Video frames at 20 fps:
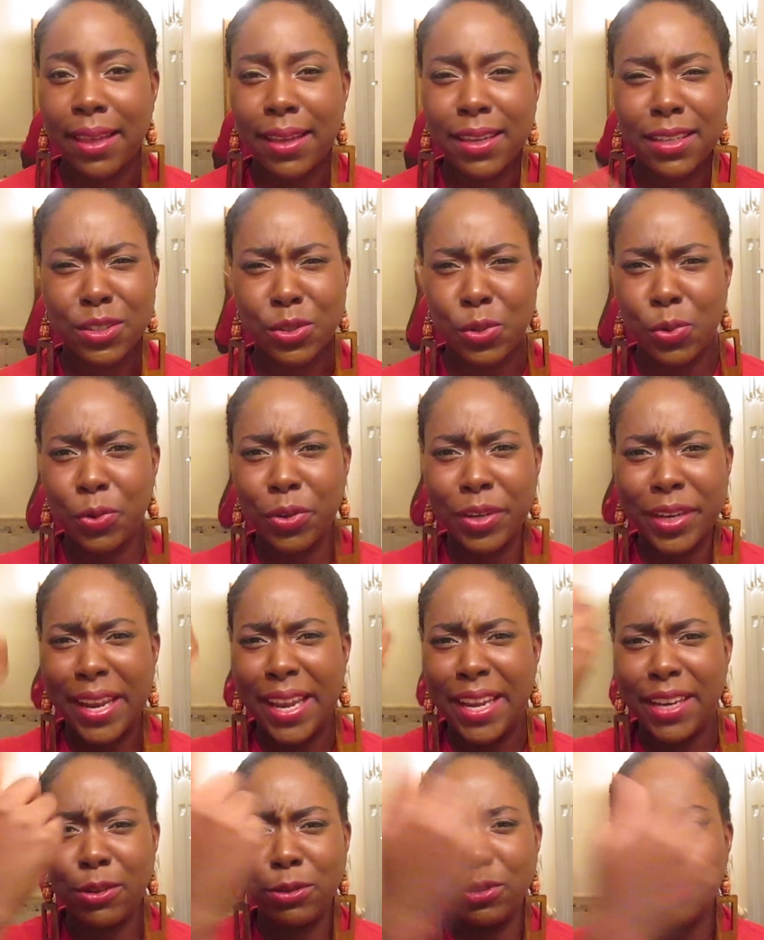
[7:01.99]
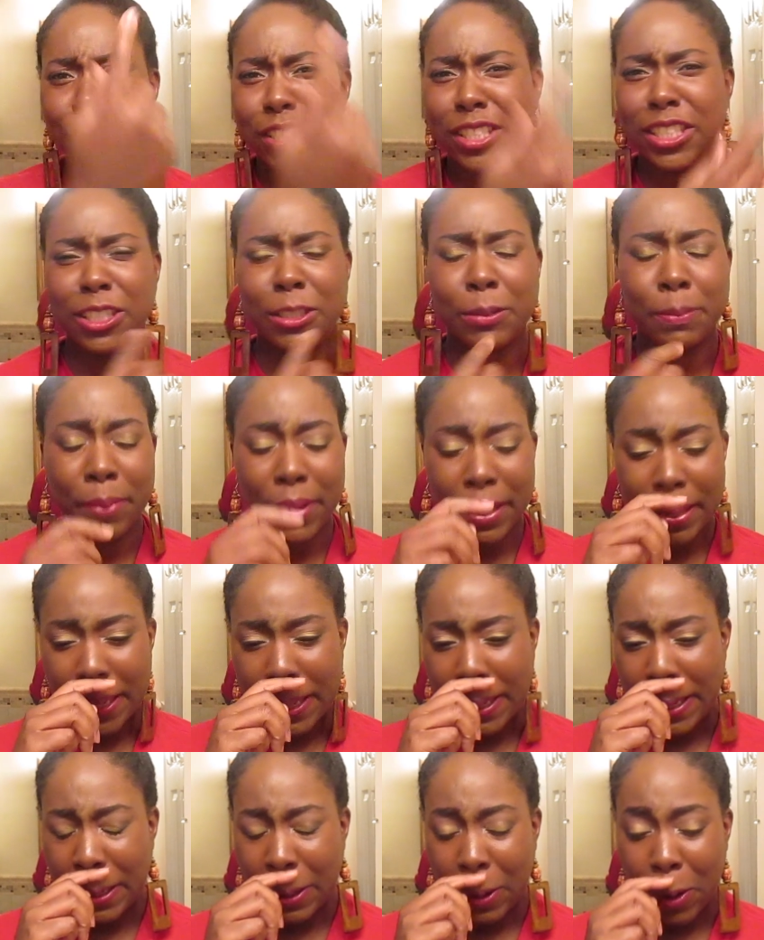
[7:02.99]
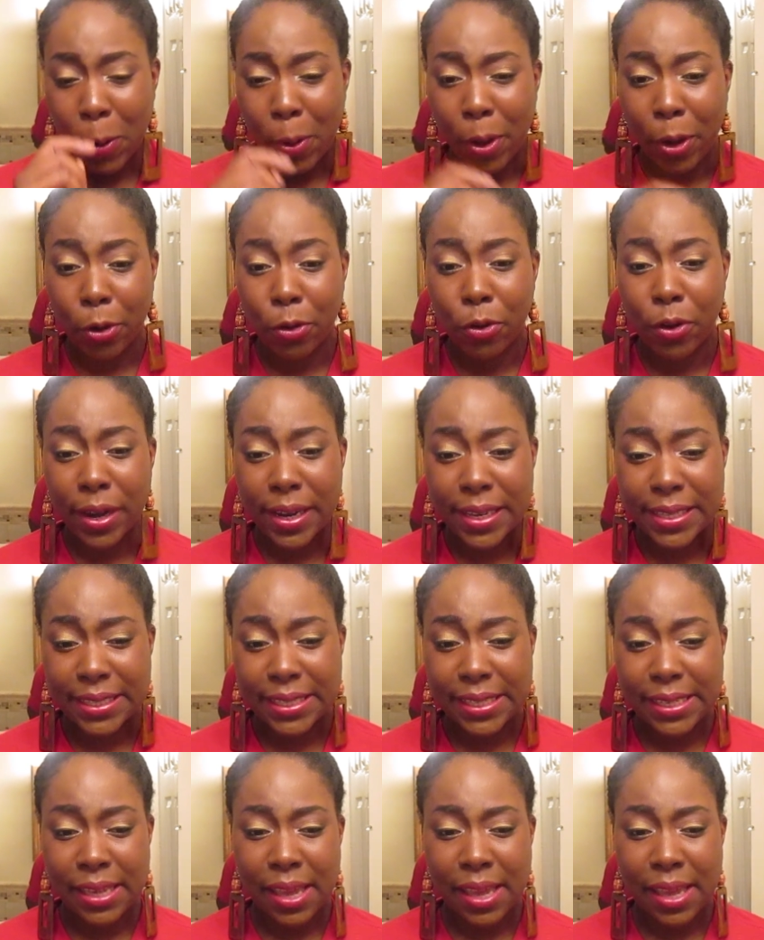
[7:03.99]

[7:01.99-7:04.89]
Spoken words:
like a tornado, just spinning and going crazy.